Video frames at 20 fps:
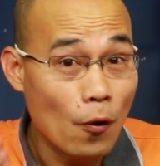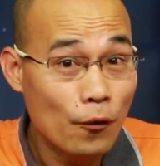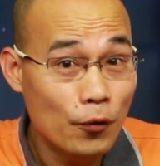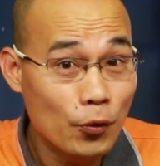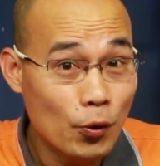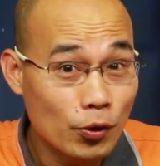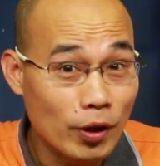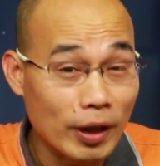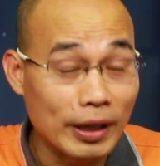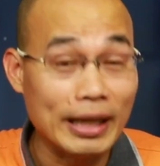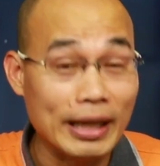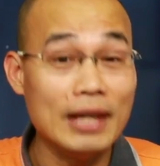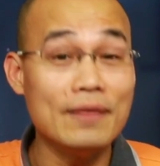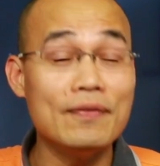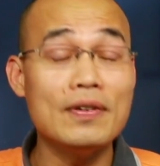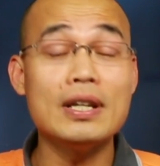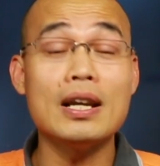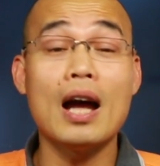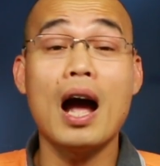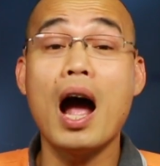few that
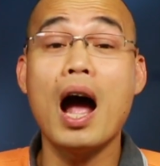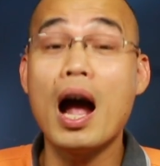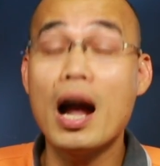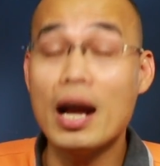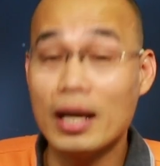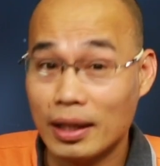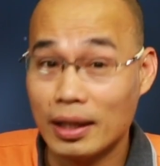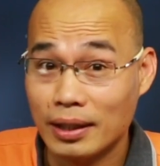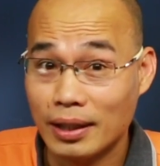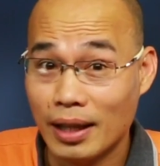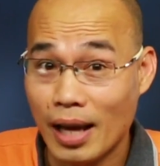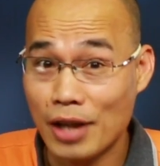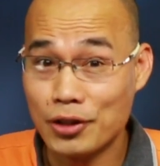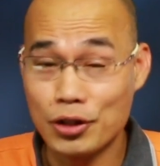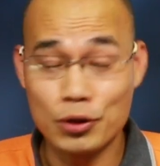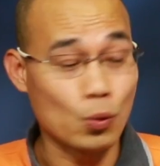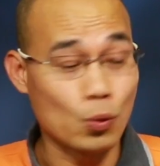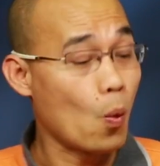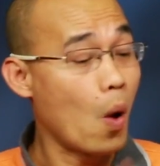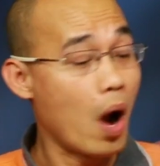even I has
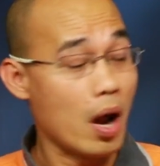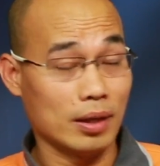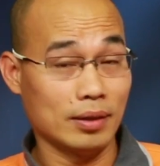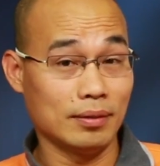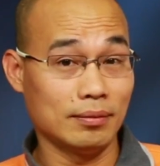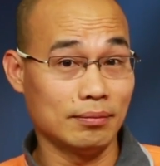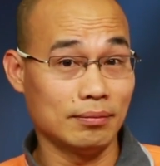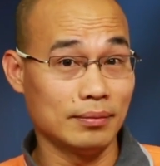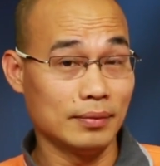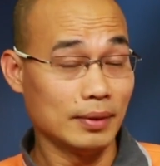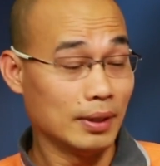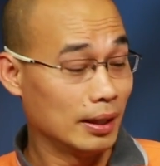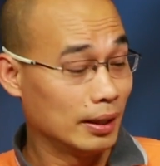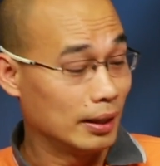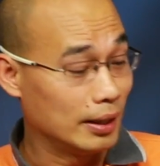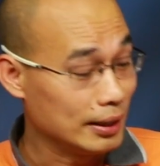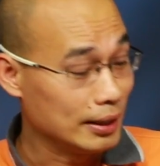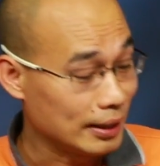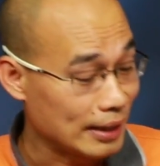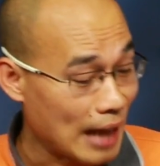just one.
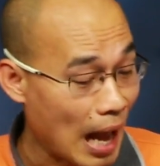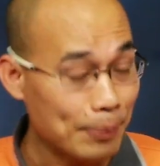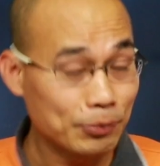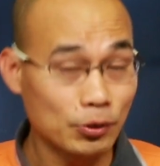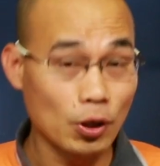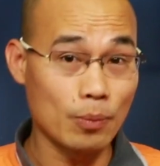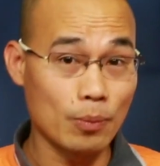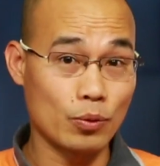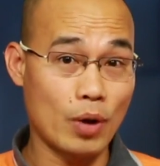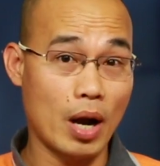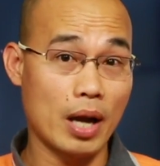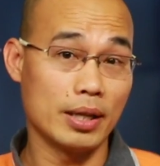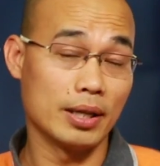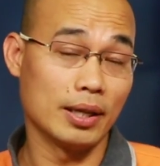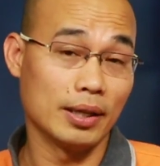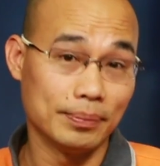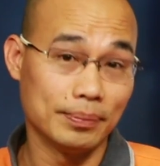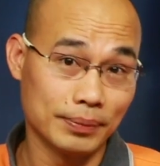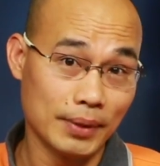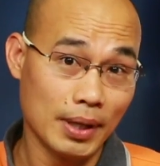This laptop right here.
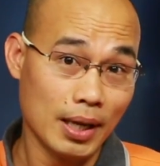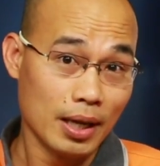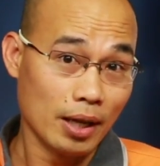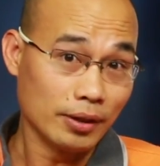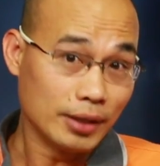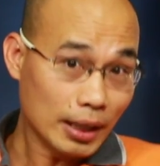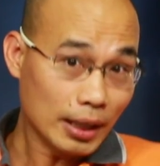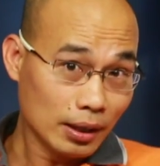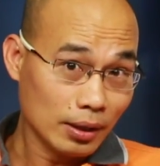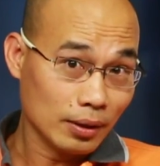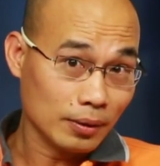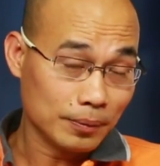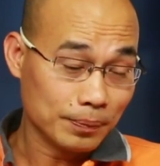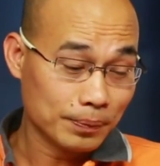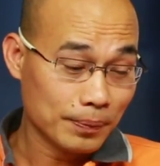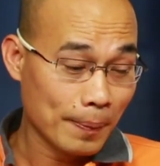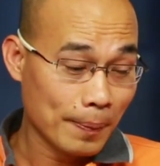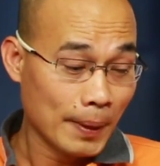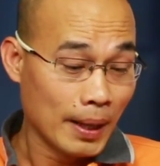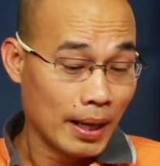Now take a look.
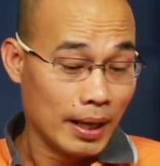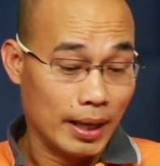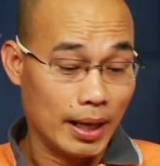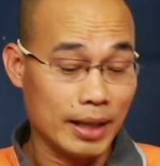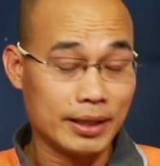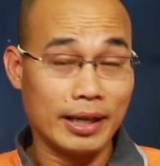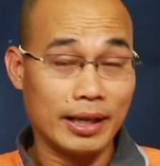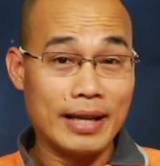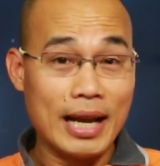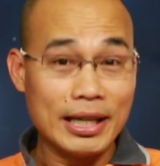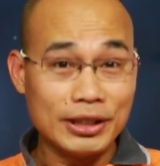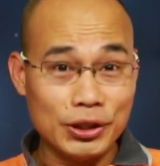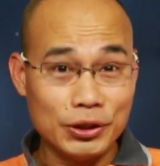It's connecting